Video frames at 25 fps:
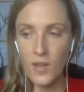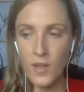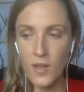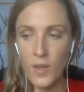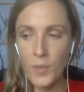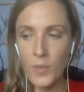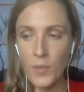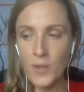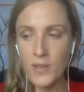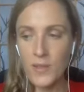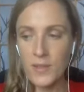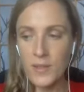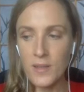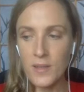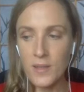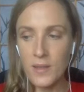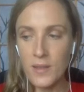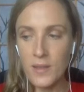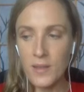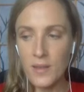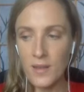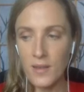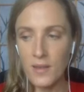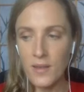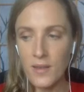But it's
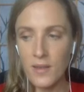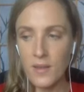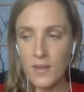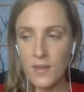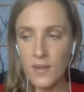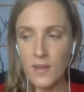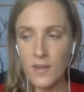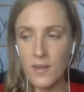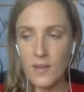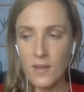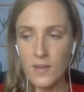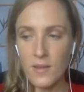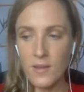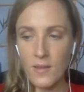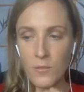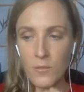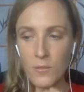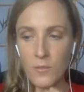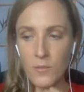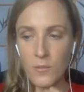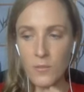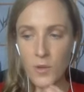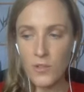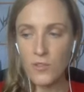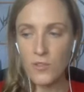like,
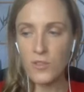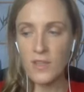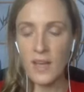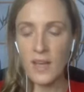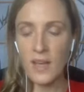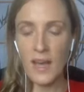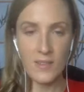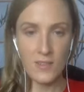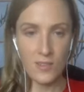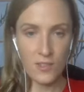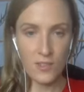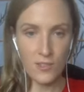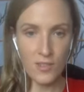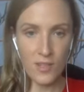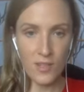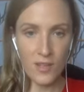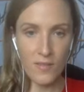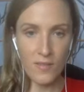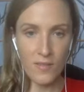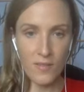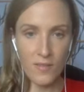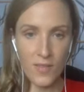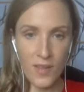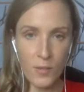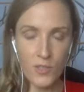when you just ask
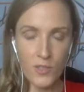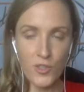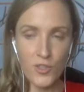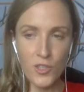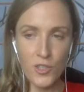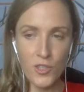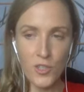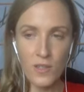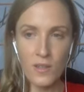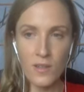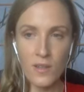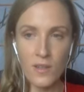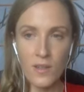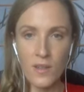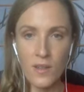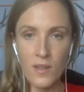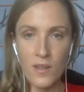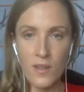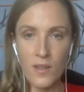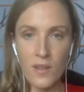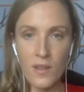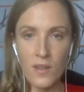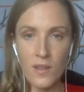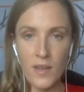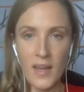yourself that question,
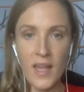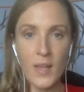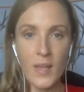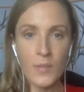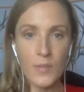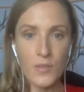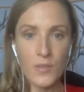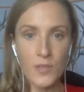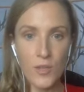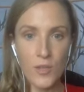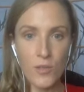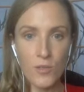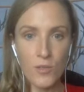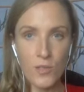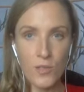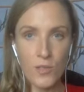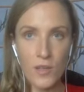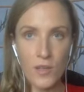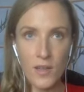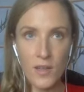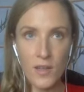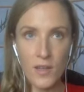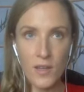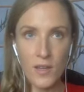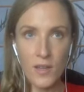it helps you to
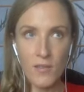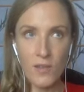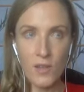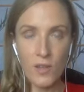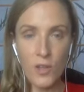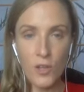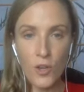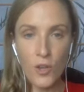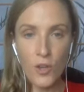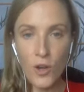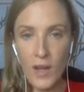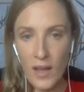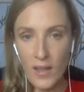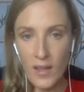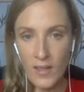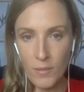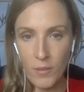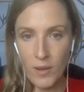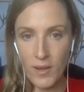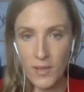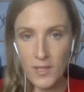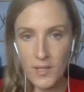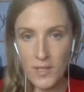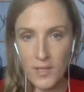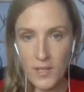kind of look at the
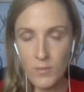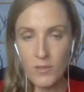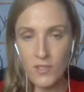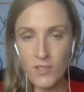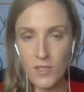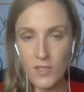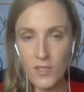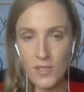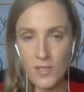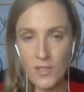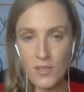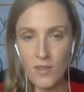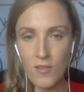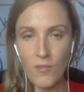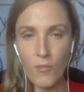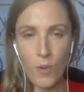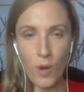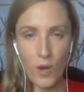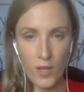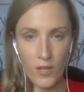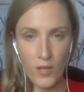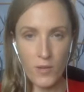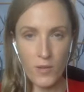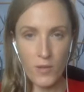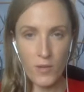possibilities of
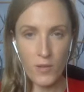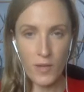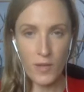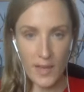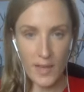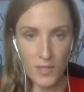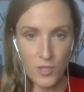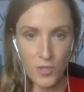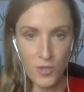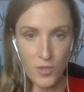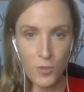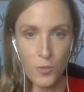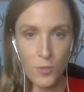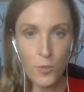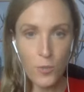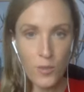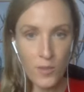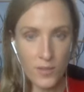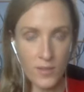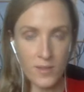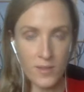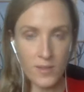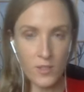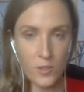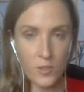what you can do
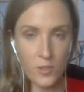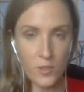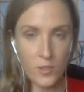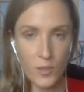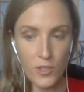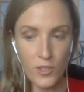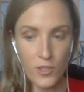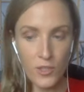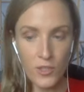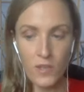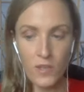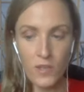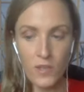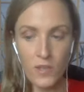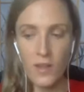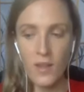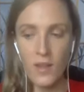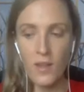within the situation.